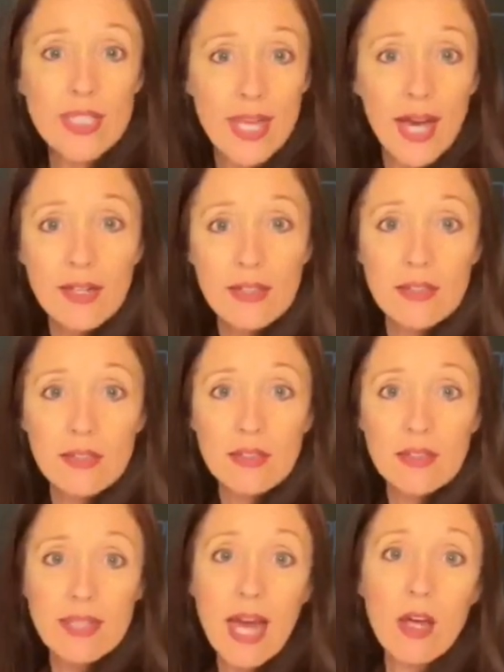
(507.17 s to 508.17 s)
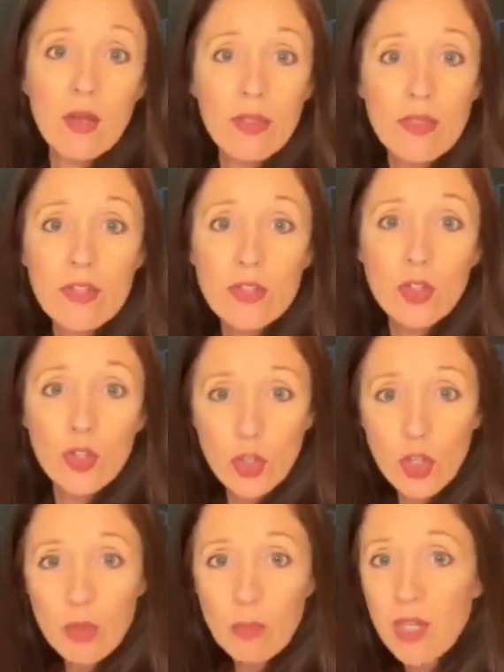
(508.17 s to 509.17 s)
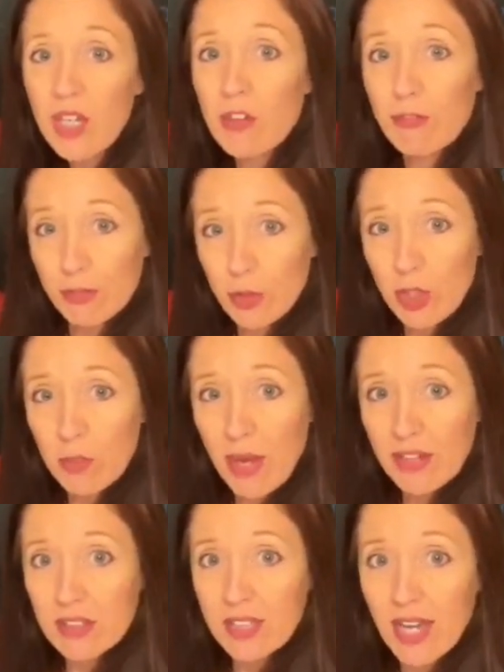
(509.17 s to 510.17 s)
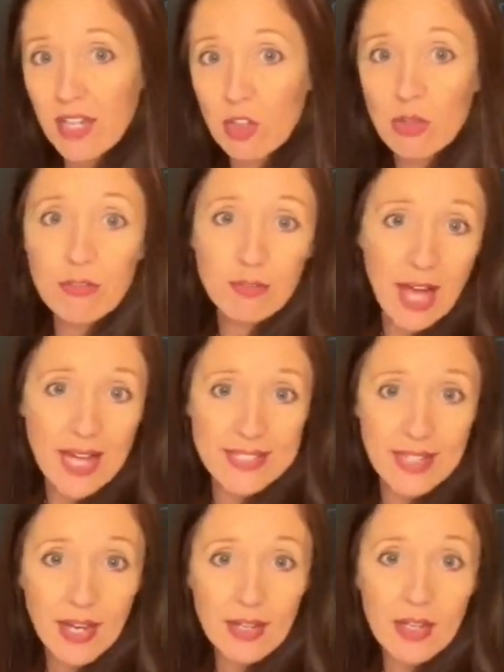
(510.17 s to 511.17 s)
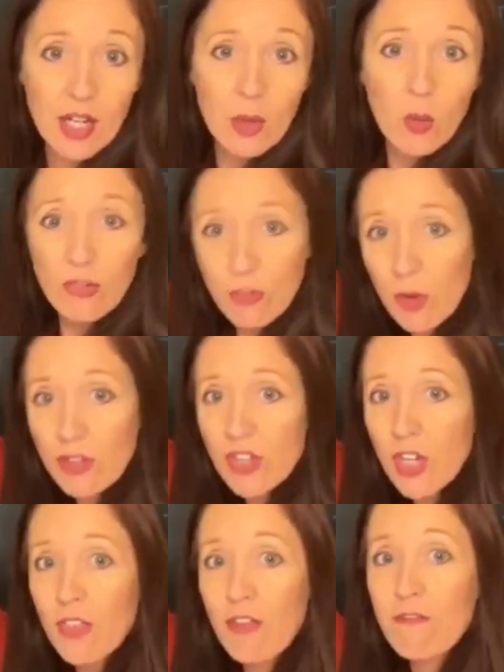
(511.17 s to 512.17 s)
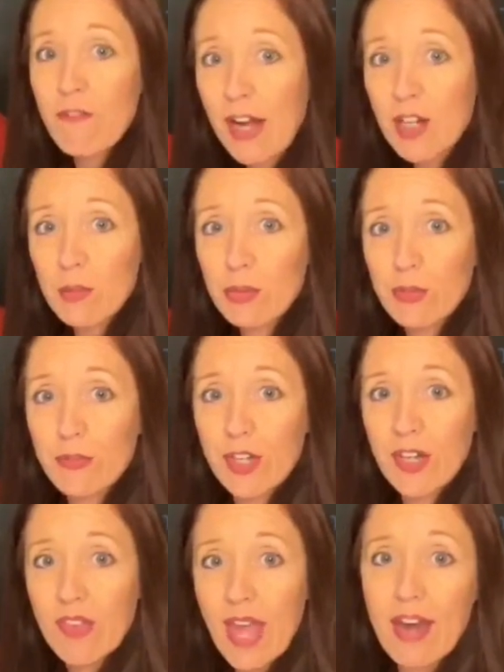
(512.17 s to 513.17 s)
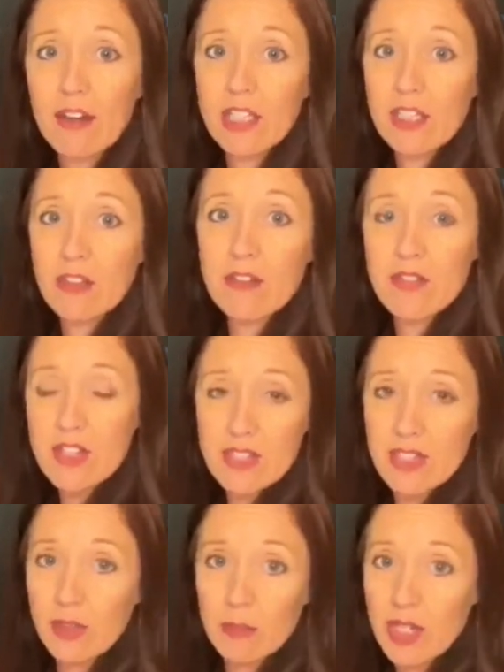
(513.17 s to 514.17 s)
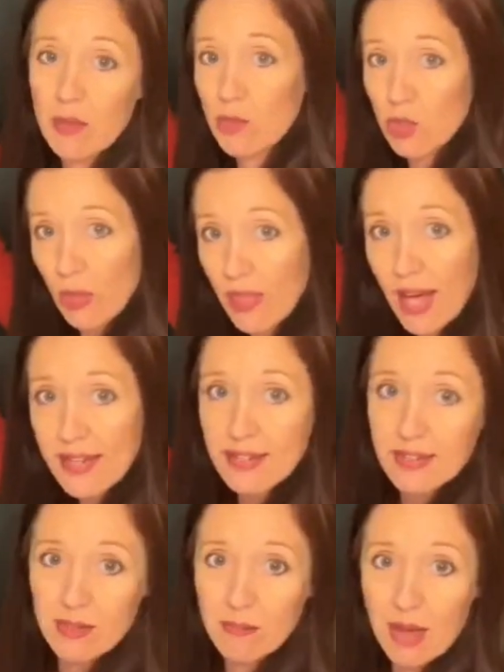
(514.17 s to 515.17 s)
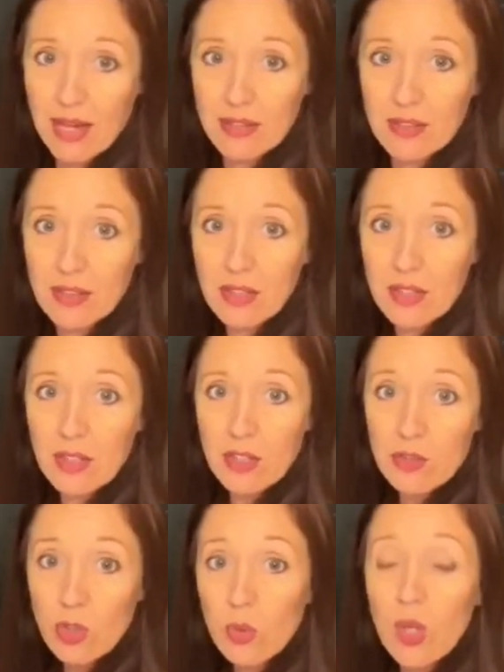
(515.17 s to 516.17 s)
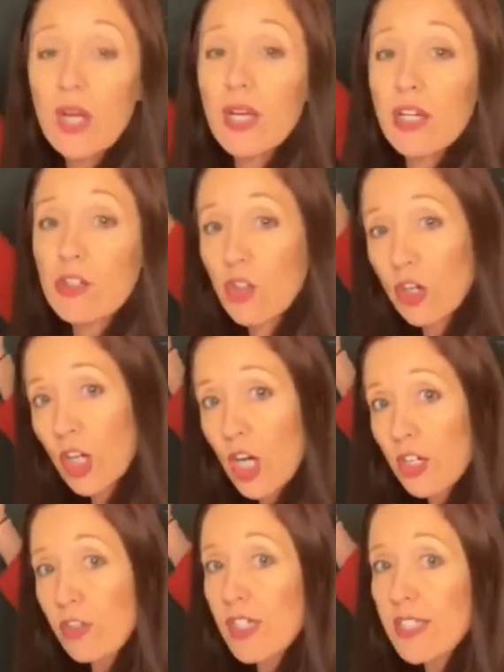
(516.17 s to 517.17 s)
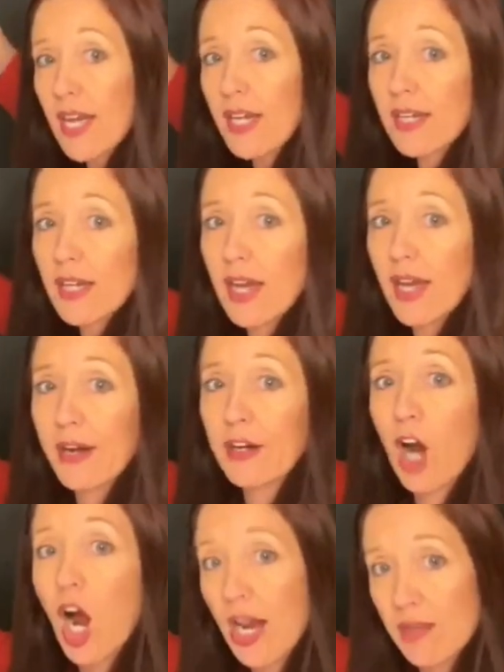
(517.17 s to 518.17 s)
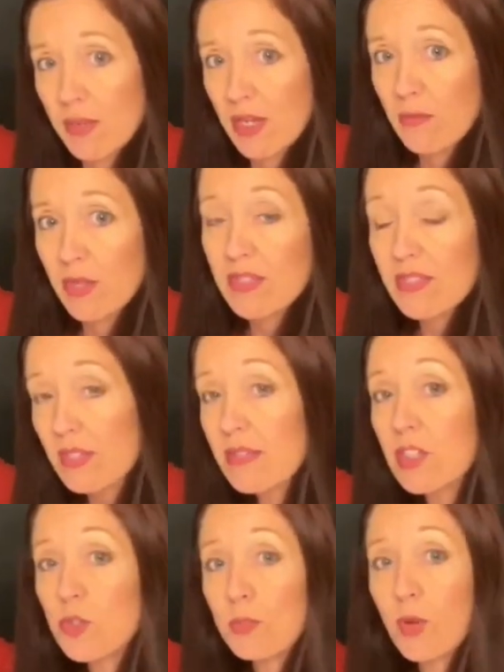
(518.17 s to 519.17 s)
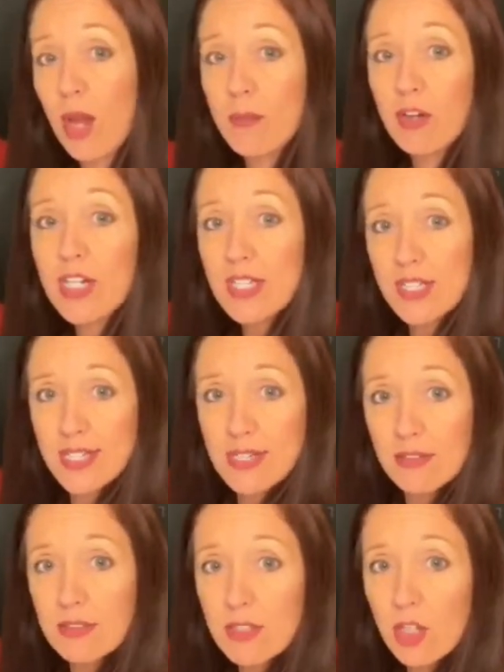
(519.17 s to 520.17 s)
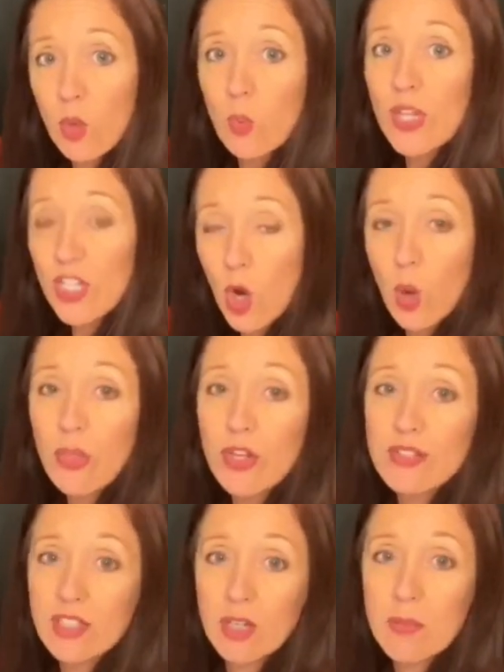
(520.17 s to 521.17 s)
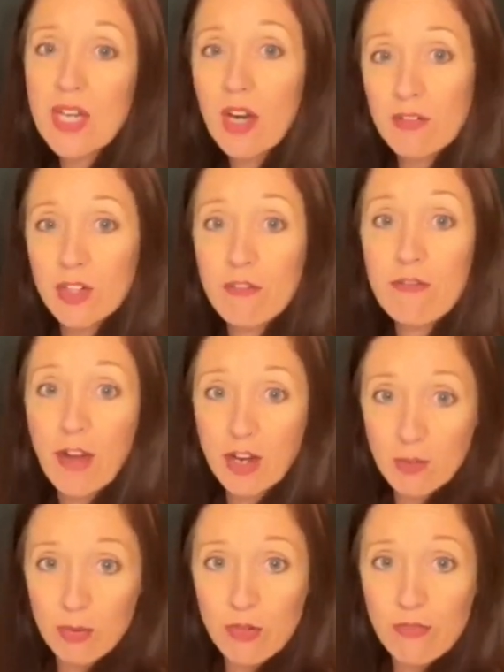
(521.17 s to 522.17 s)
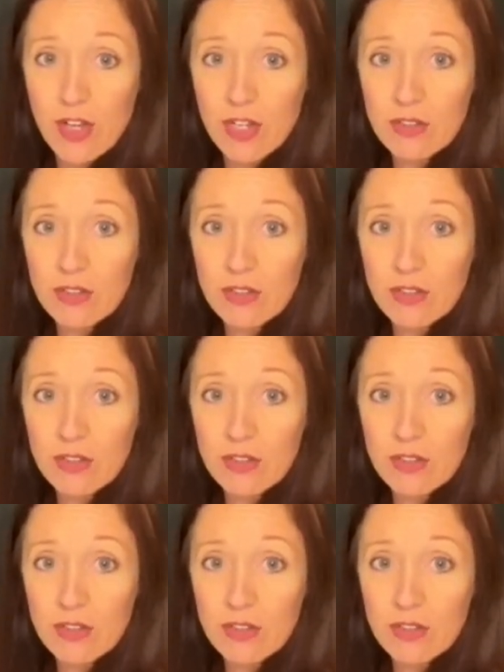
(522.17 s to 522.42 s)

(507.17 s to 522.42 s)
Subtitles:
deck. Now, this could be a fluted metal deck or a flat deck. We're focusing on the fireproofing in the area of the steel beam, so that doesn't matter. So here's our concrete deck and our I-beam, and since it's primary steel, we know that it's going to be covered in fireproofing.